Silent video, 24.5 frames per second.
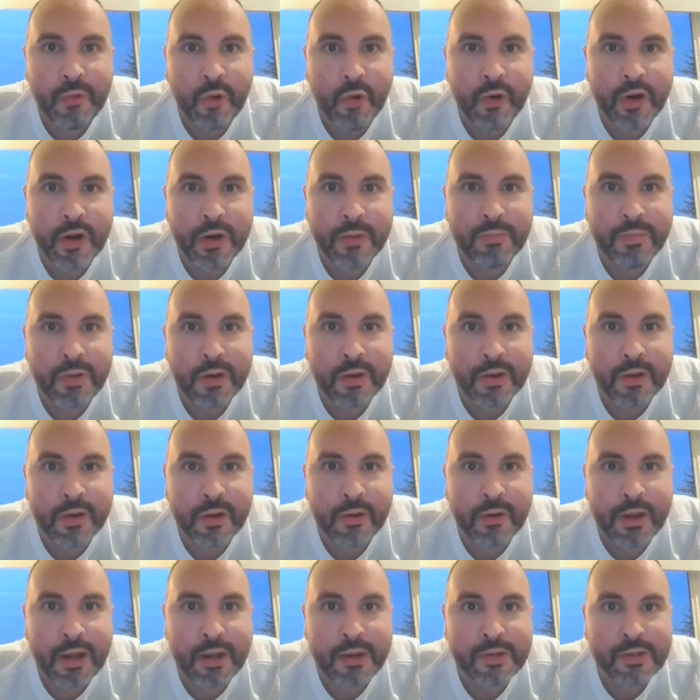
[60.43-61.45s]
order book.
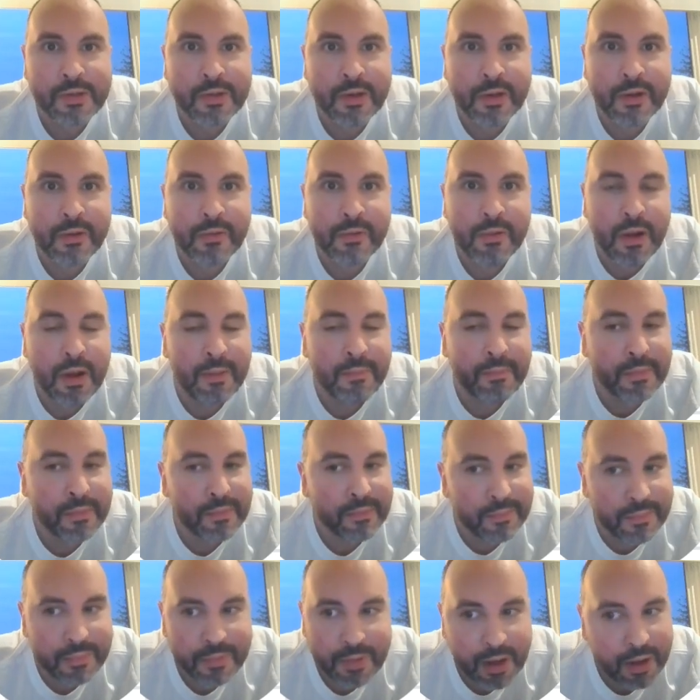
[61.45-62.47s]
Okay, so
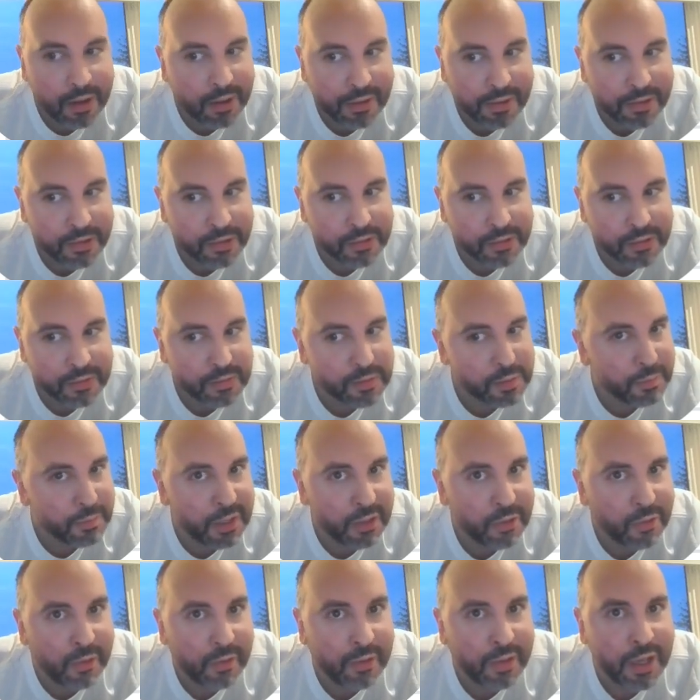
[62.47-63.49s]
I'm not going to
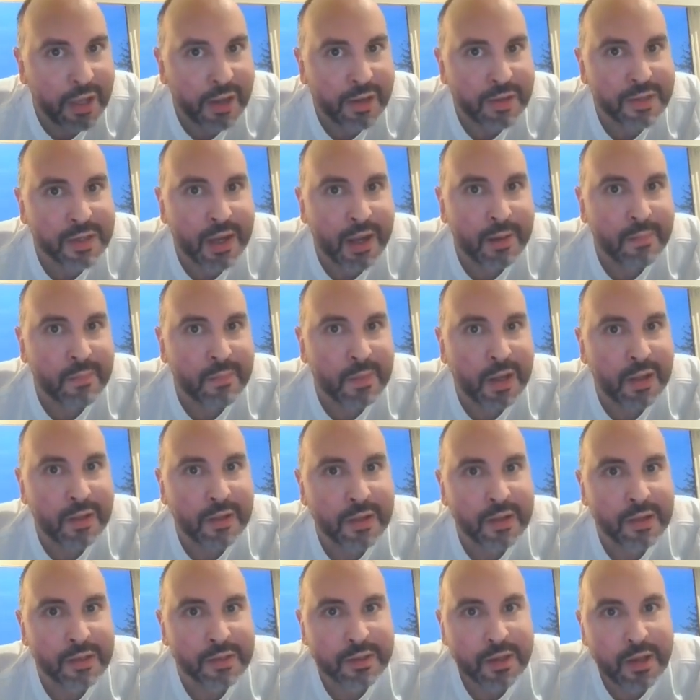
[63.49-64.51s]
spend a whole lot of time on
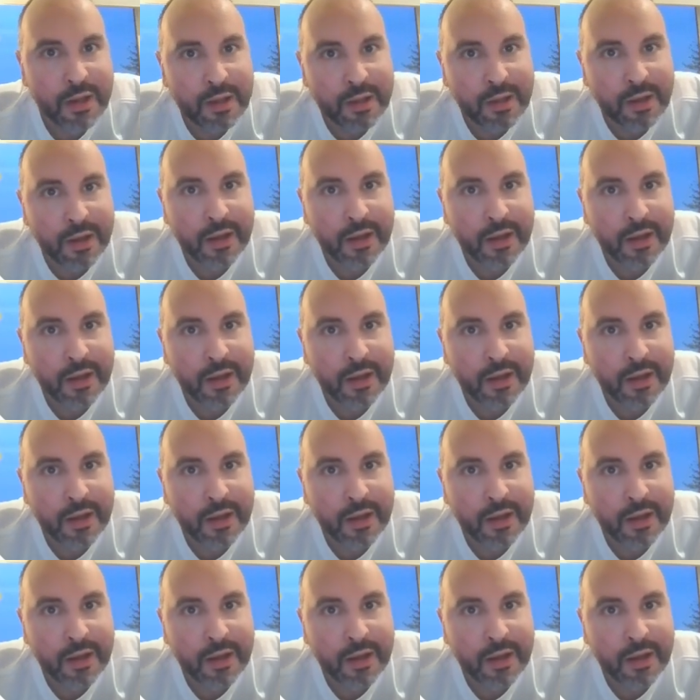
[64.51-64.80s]
this.